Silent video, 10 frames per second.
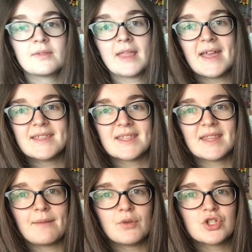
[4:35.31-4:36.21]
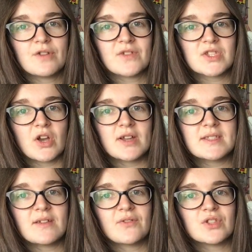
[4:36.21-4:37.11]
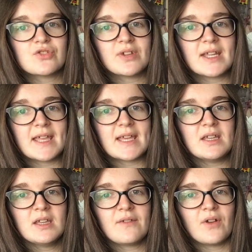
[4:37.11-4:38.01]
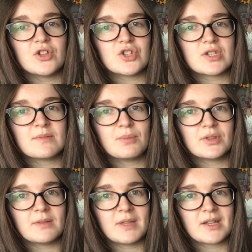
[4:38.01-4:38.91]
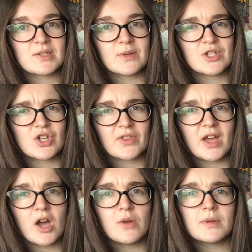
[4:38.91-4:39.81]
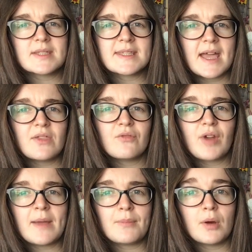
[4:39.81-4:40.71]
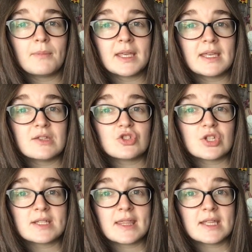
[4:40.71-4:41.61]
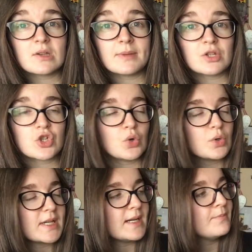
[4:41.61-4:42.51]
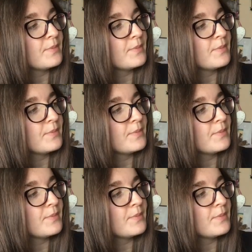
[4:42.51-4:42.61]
there isn't that much of a size difference really. If I just put them next to each other, I would say the Rainbow Mickey is just a little bit shorter,